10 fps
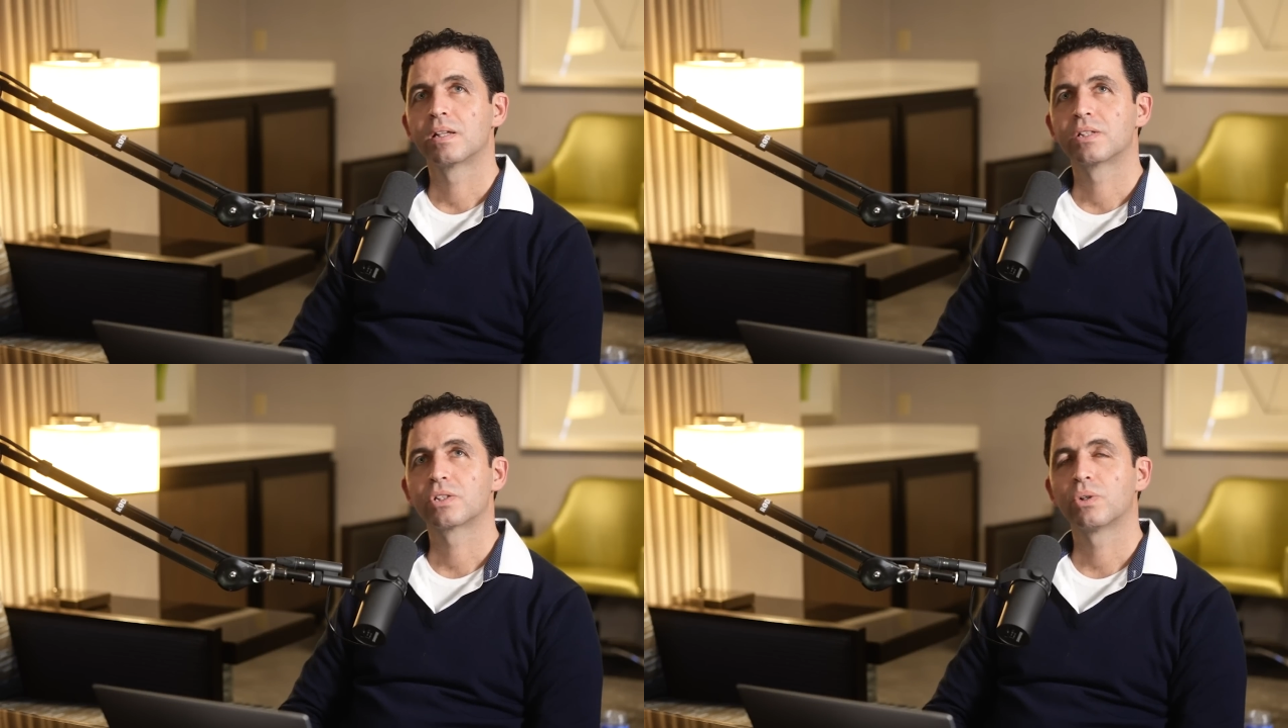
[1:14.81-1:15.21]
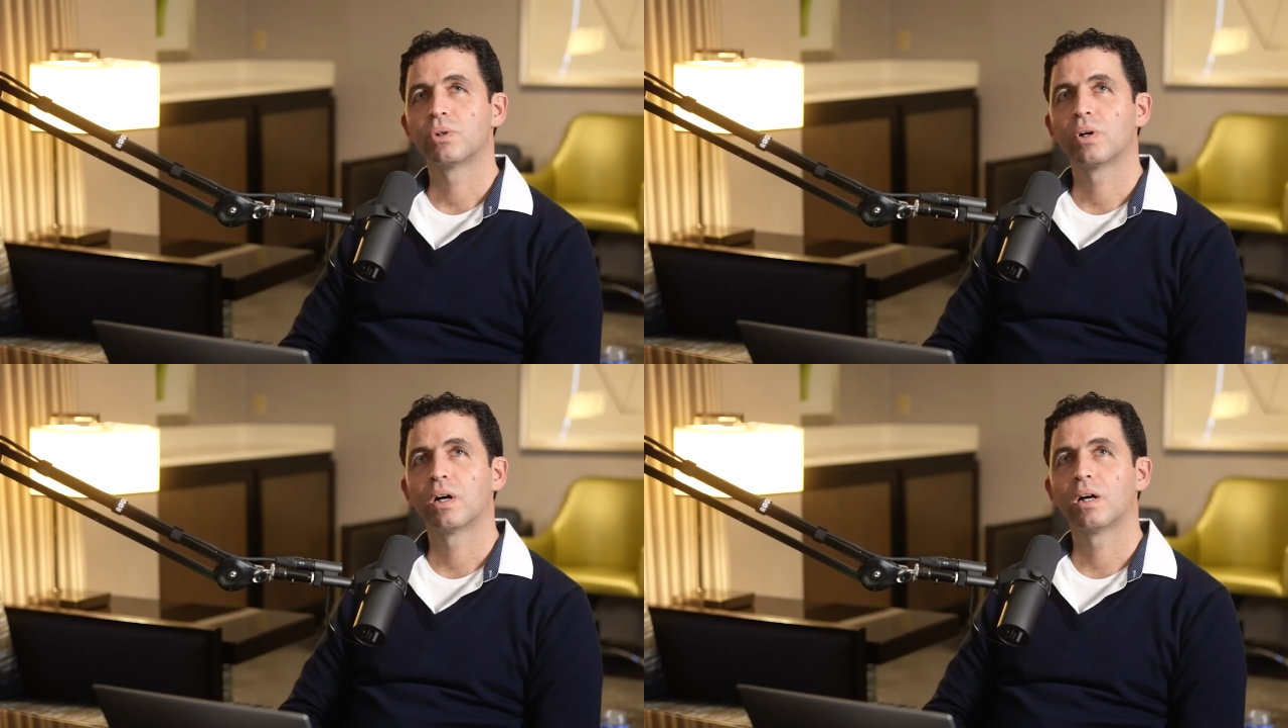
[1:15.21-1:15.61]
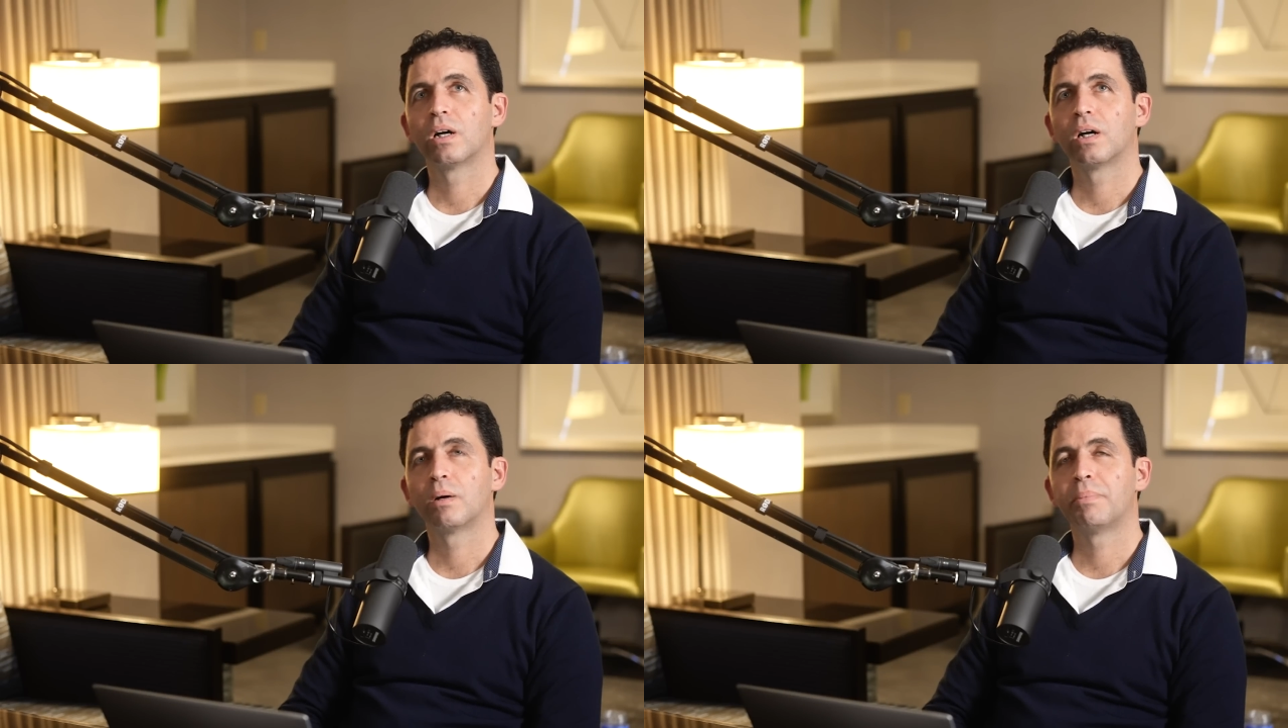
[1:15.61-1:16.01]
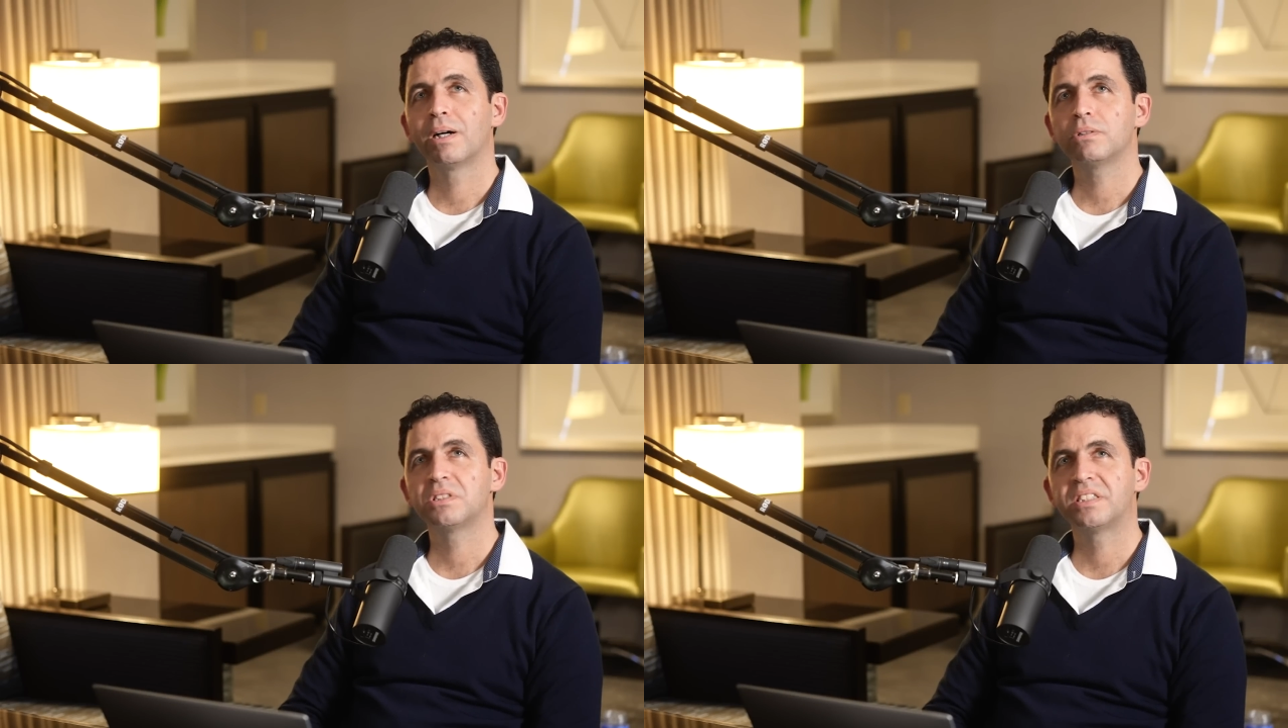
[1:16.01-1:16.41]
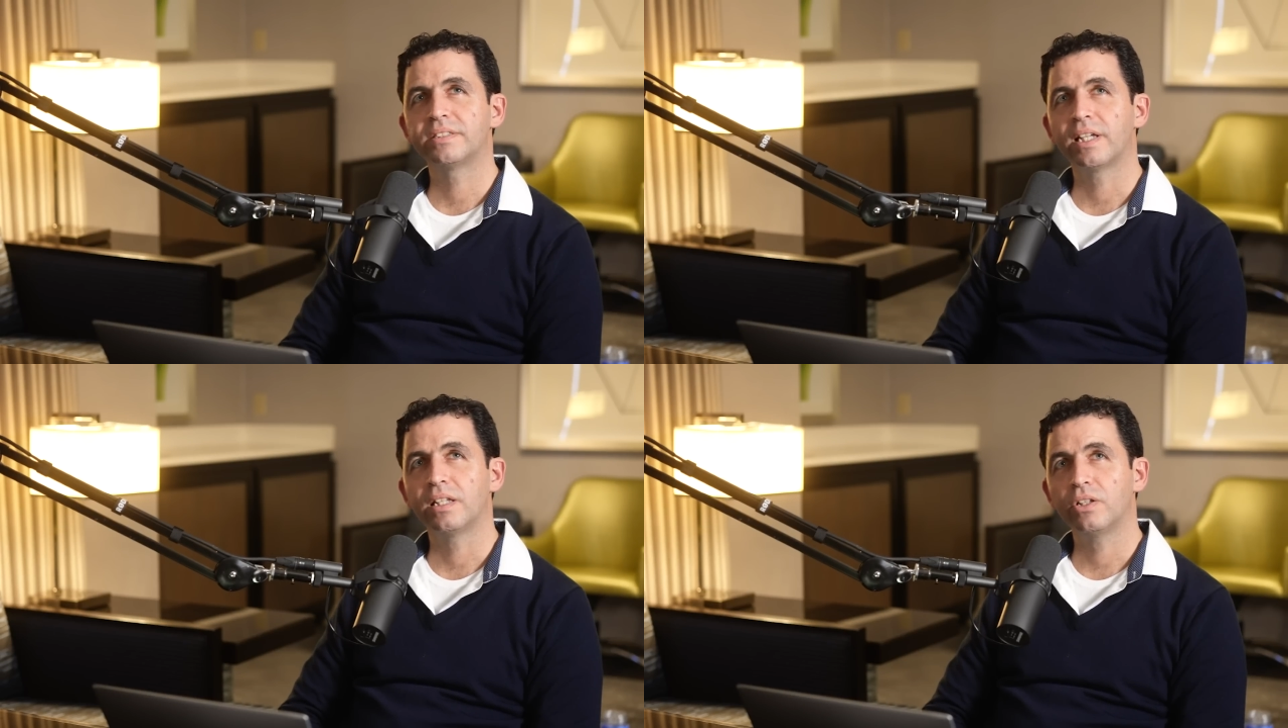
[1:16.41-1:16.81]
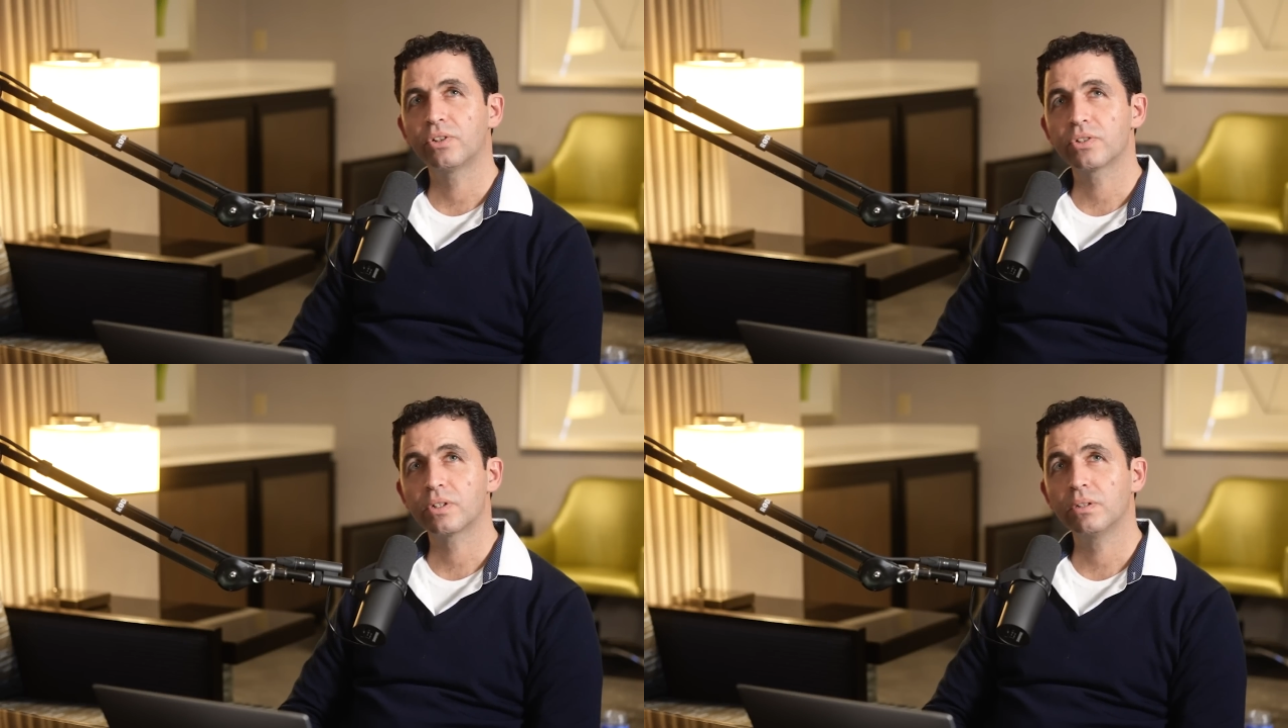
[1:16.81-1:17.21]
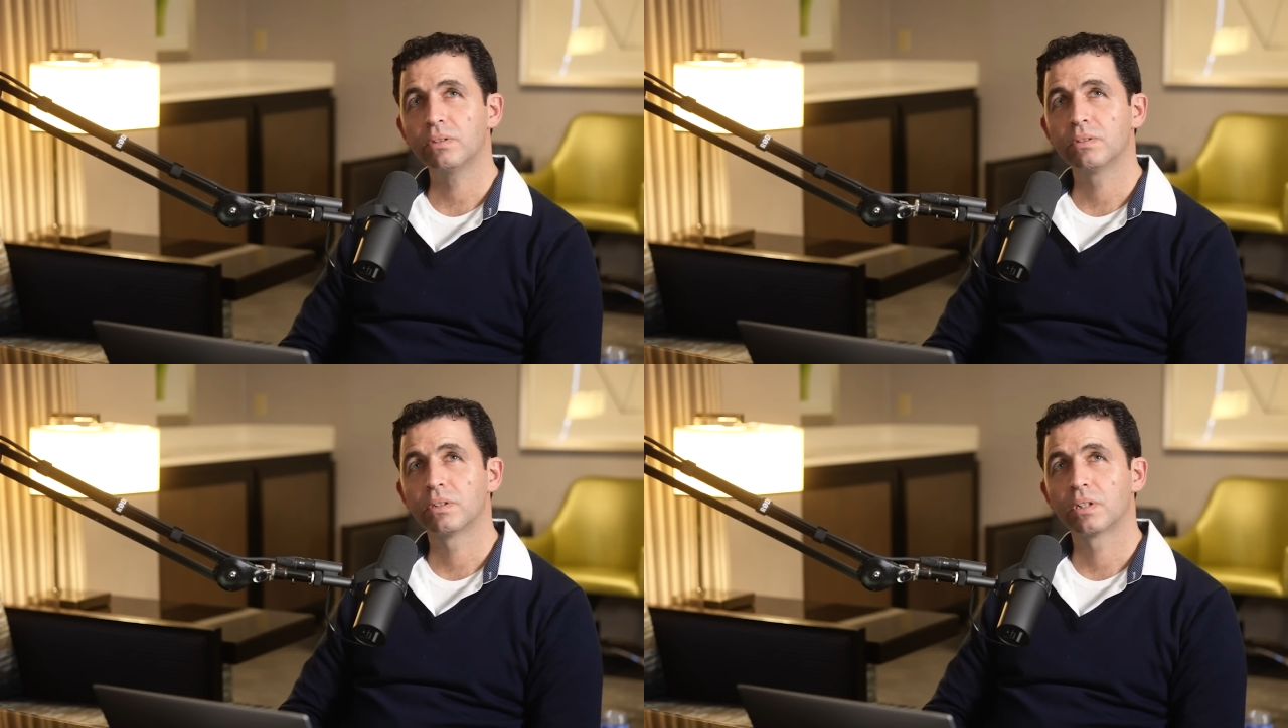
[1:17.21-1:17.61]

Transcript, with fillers: So that makes sense. About 10 years ago,